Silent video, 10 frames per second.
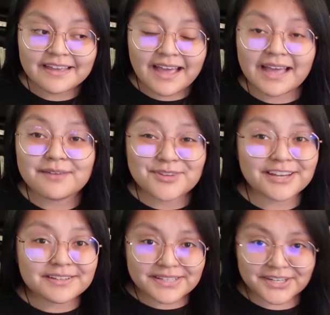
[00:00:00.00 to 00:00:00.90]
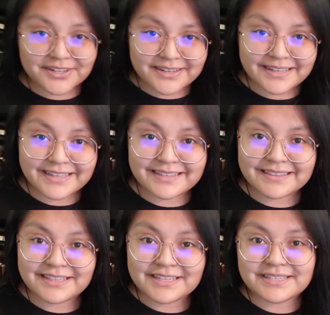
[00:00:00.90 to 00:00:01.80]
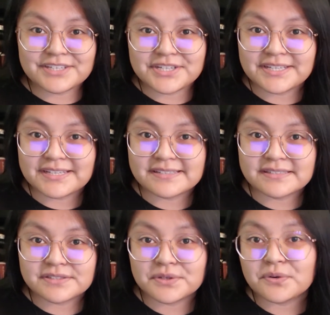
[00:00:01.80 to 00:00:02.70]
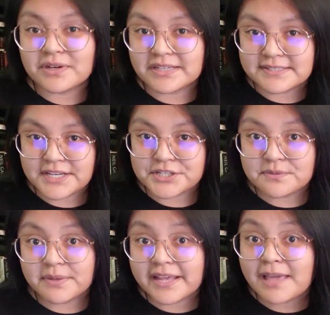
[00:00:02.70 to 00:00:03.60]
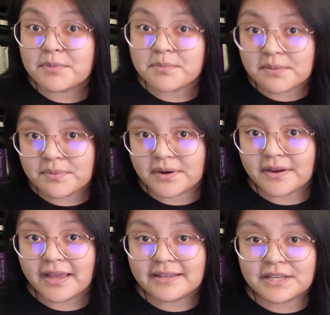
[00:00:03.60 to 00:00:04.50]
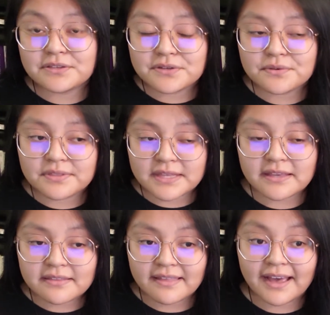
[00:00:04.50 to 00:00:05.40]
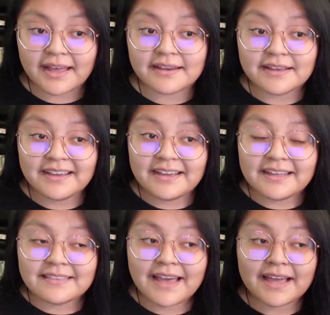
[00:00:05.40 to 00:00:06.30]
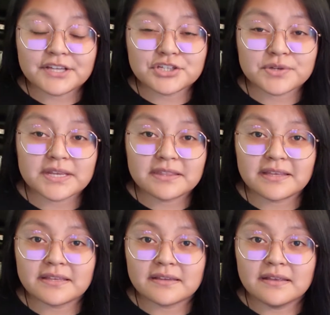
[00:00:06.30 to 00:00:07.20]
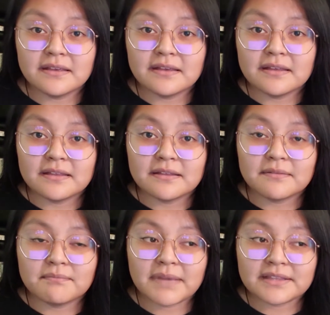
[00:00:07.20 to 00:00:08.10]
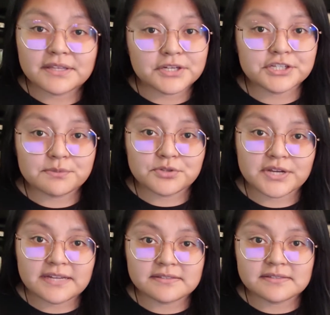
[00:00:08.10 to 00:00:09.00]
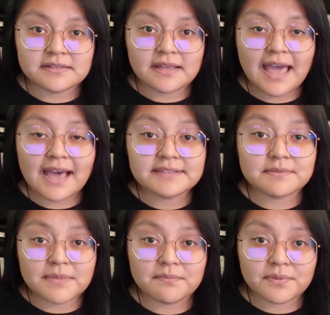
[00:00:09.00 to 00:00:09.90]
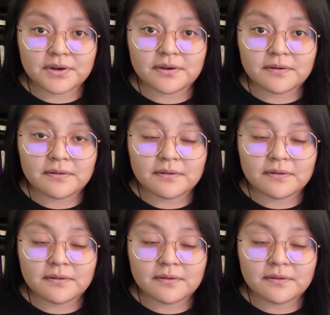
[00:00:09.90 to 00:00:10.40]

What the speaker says: I am not a leader in the Indigenous student organization, but I am a member, and I do think that has strengthened my leadership traits as a member